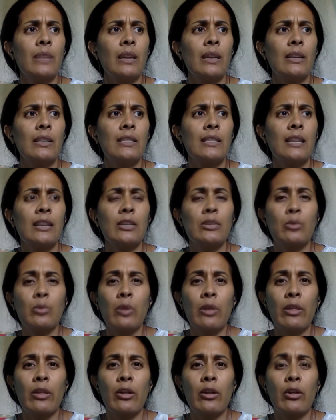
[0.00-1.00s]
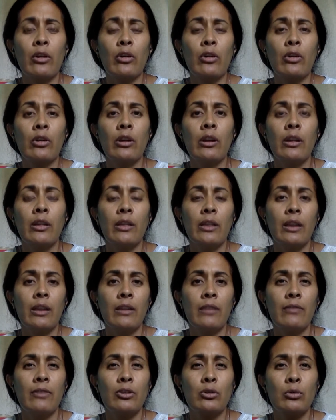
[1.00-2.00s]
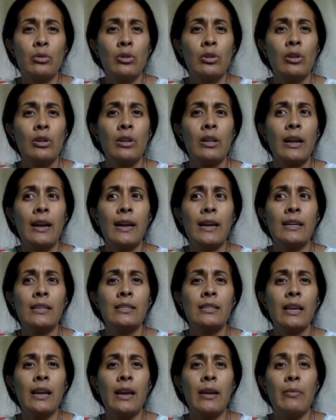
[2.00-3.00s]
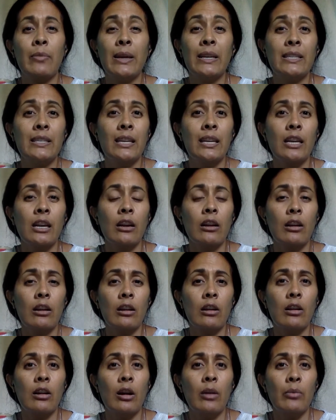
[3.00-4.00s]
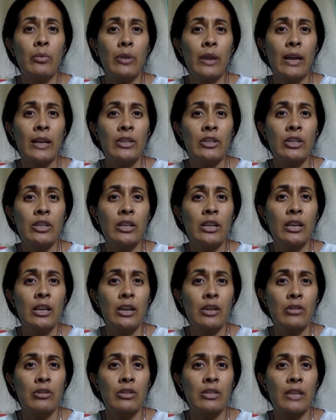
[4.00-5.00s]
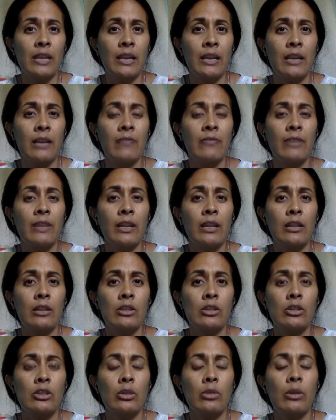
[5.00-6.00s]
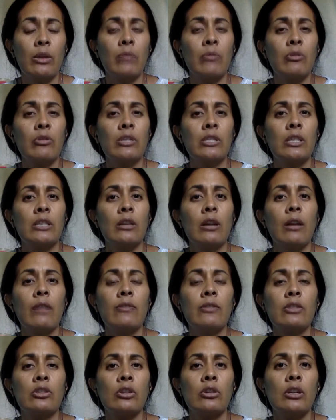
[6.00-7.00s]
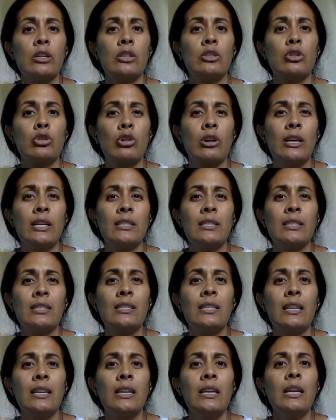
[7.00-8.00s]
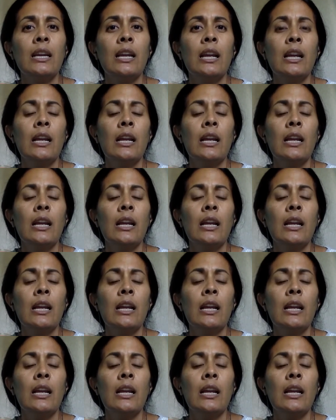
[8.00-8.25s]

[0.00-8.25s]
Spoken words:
assess whether the individual has a basic comprehension and understanding of English. So the immigration officer is trying to see